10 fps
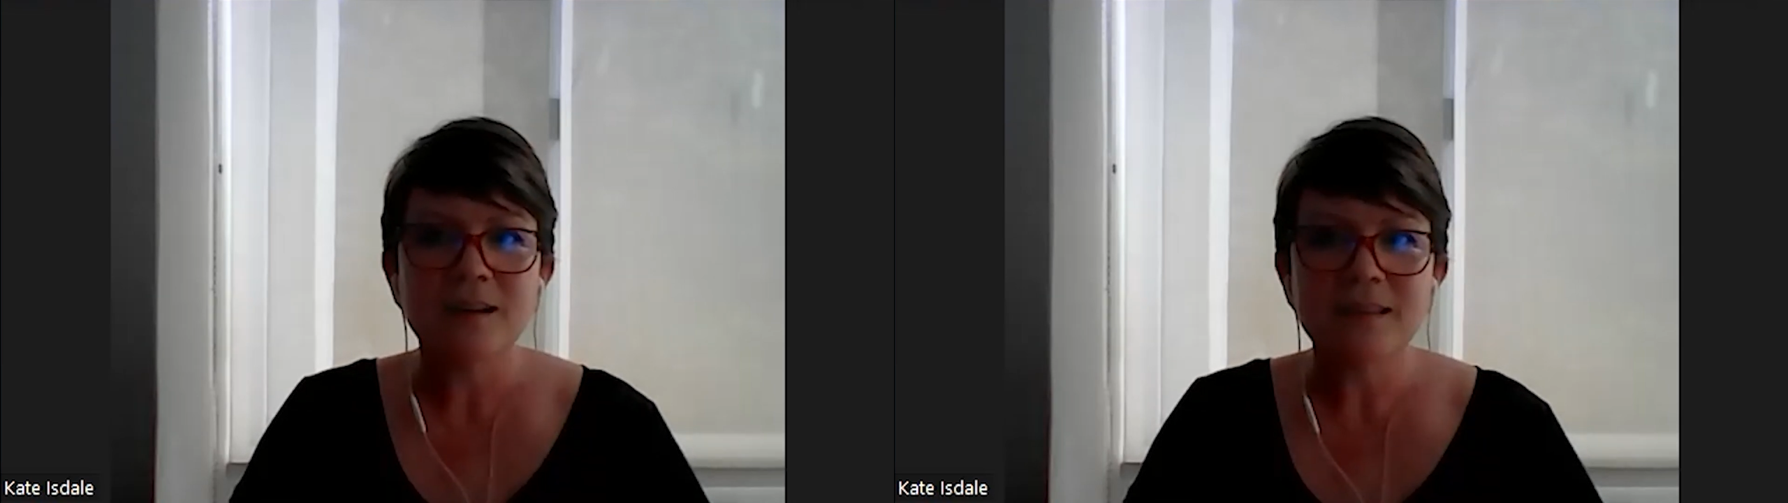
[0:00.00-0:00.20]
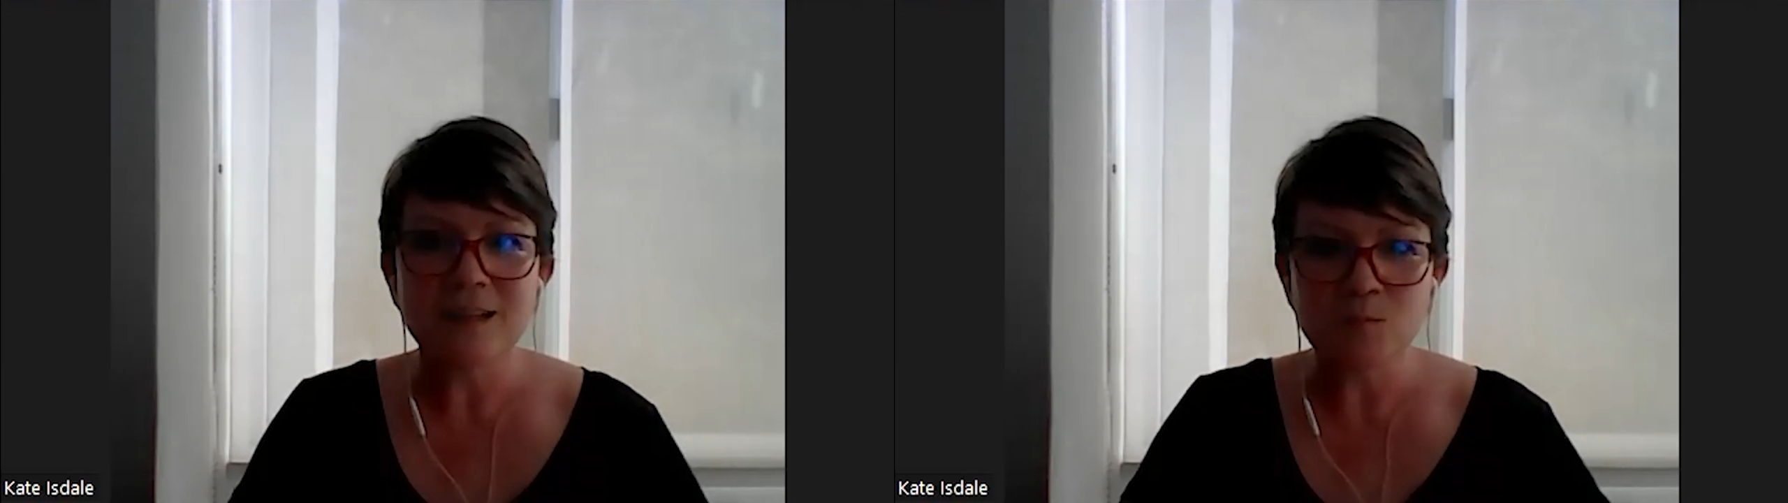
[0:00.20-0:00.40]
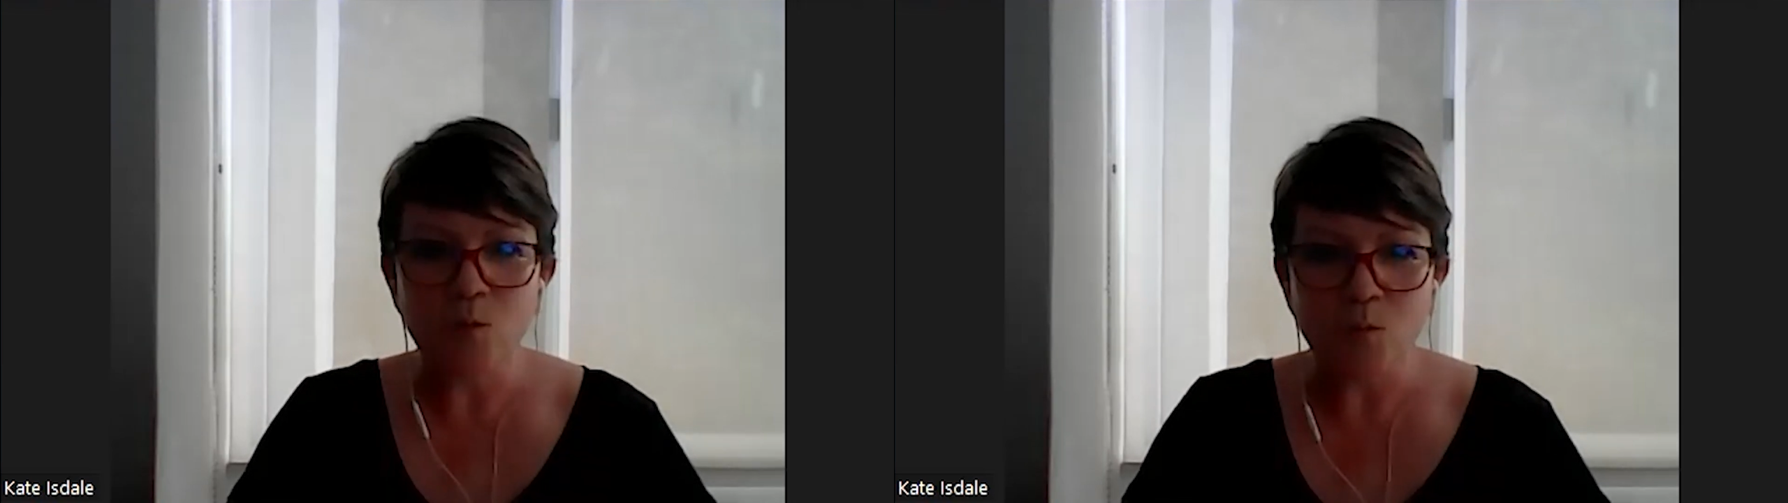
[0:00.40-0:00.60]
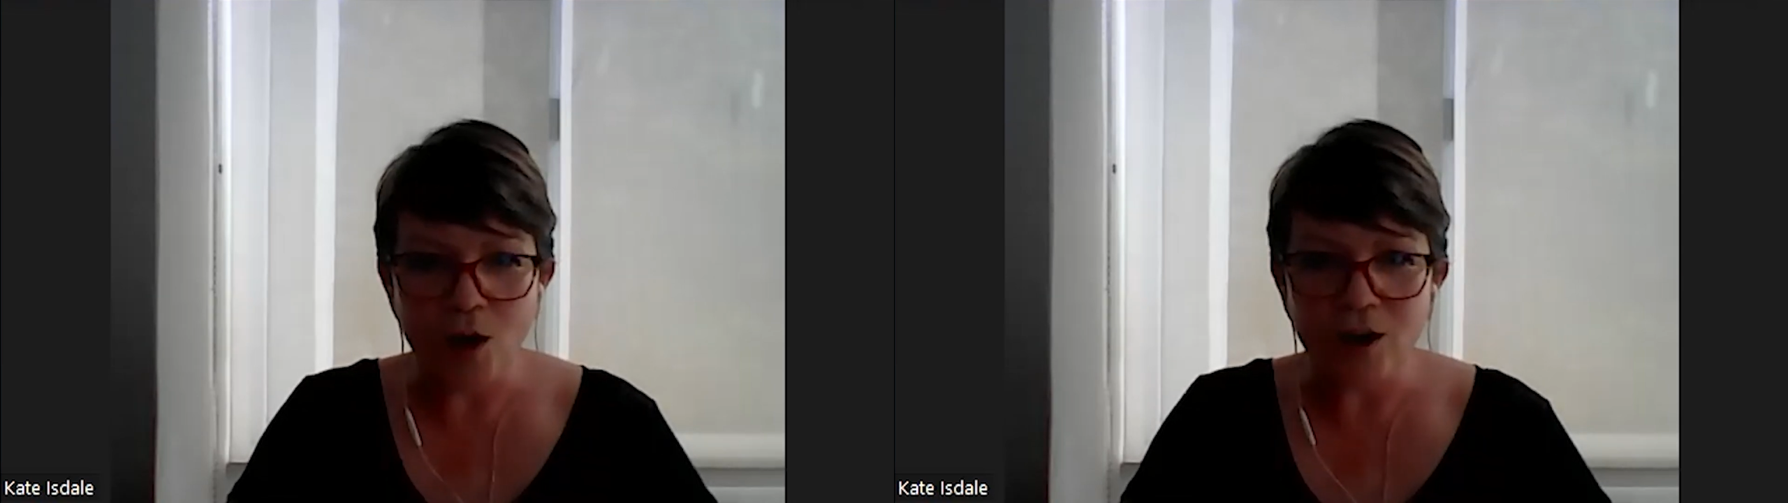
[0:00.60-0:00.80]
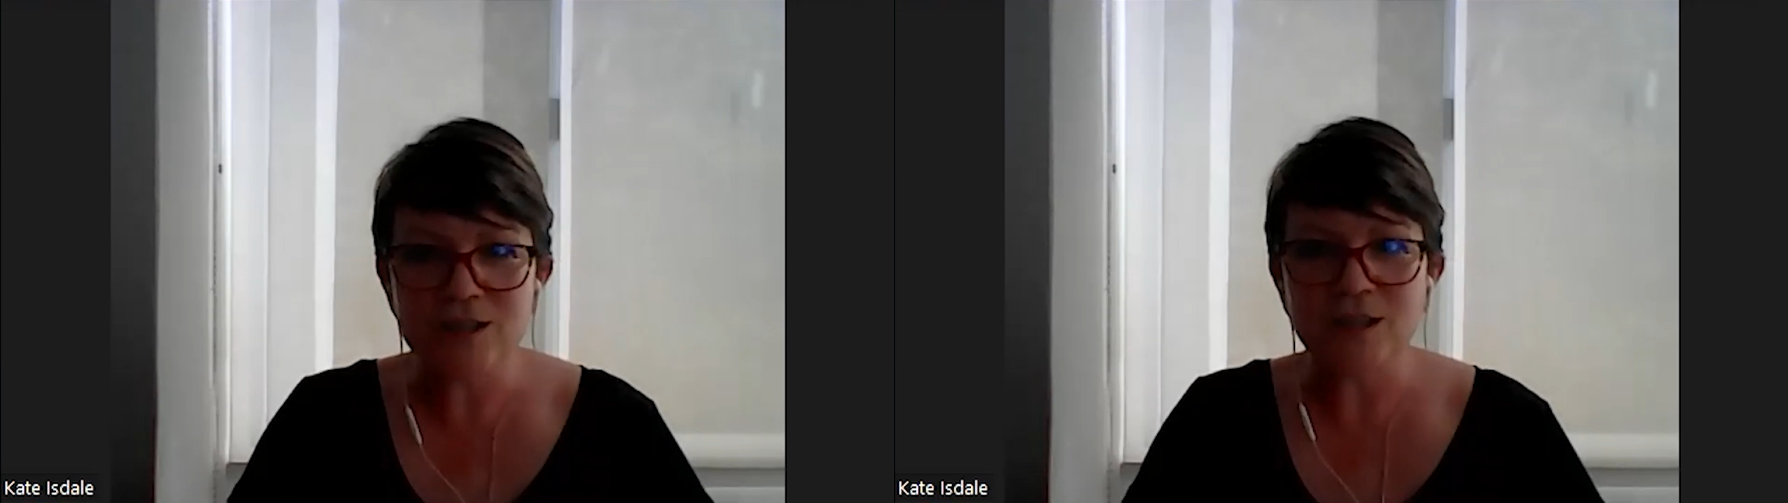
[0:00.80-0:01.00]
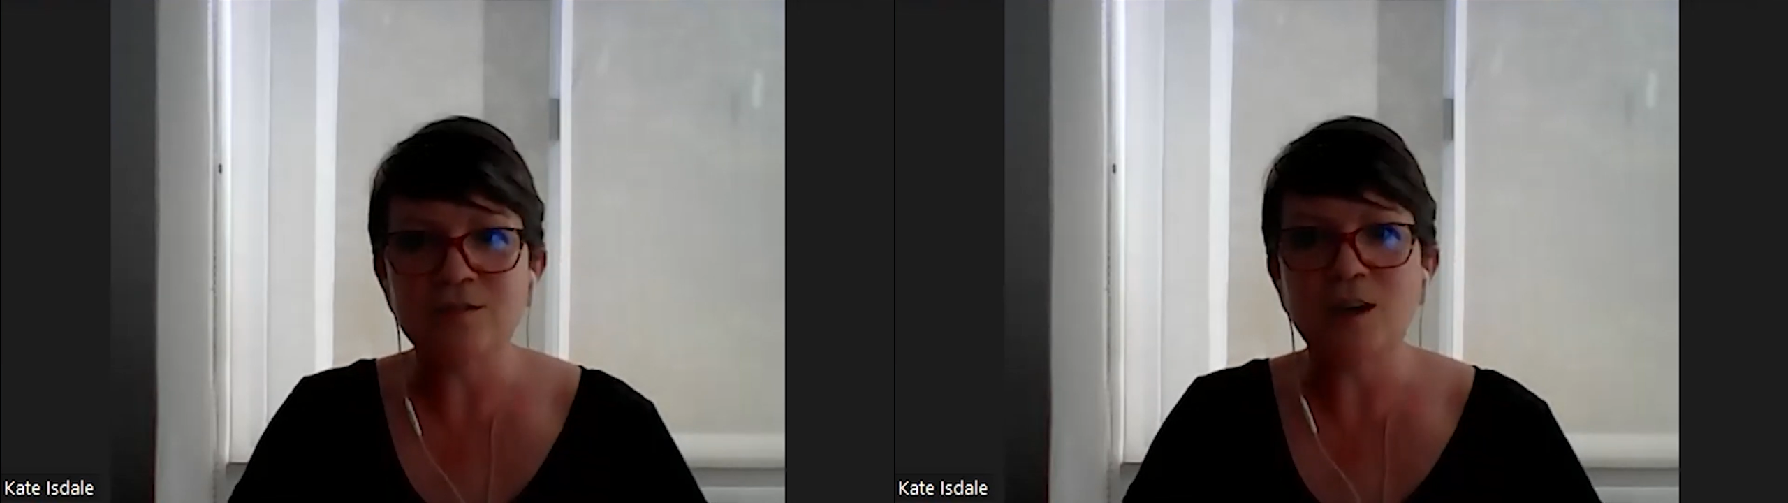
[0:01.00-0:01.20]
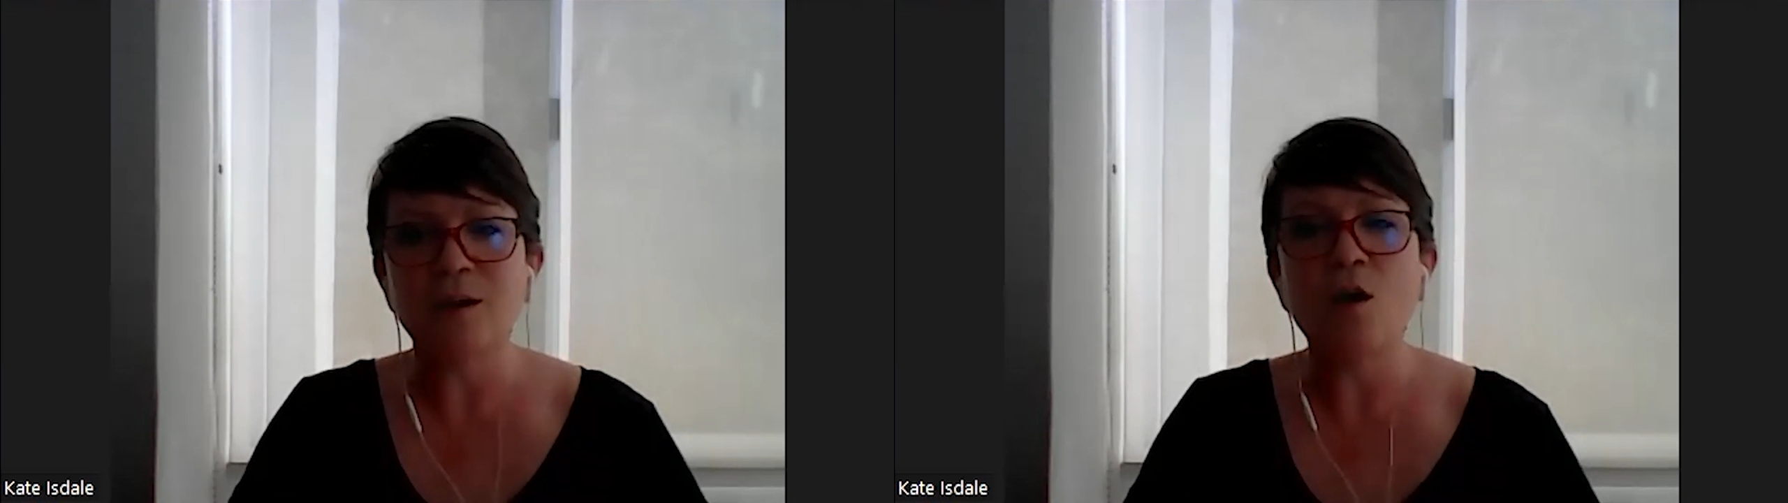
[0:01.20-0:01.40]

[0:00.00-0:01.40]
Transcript: there's more work stuff going